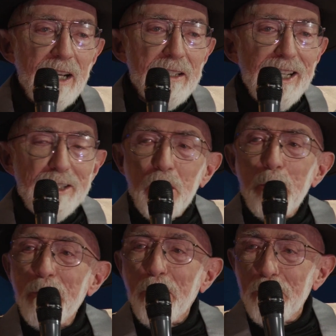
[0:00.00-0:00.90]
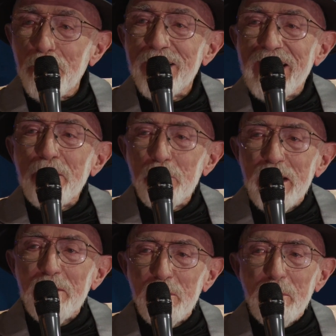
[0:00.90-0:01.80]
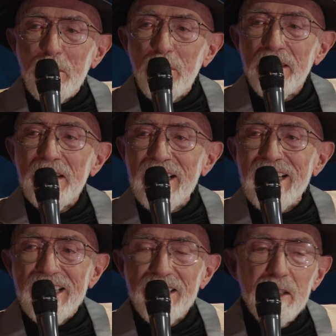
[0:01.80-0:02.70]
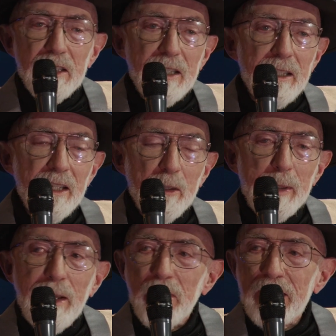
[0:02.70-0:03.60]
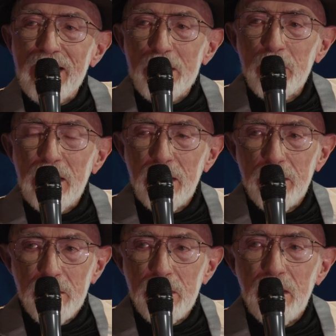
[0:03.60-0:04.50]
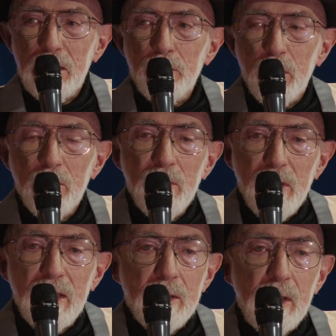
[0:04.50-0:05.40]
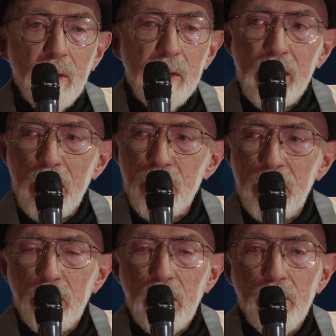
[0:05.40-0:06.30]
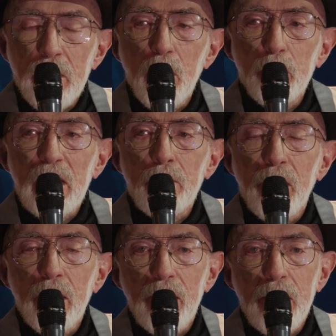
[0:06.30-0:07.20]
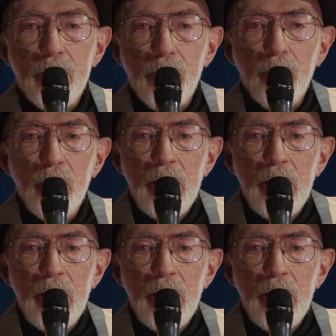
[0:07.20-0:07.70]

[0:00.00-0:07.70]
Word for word: on October 3rd, I even remember the night, in the middle of the night, when I got the call from the Secretary General of the Nobel Foundation.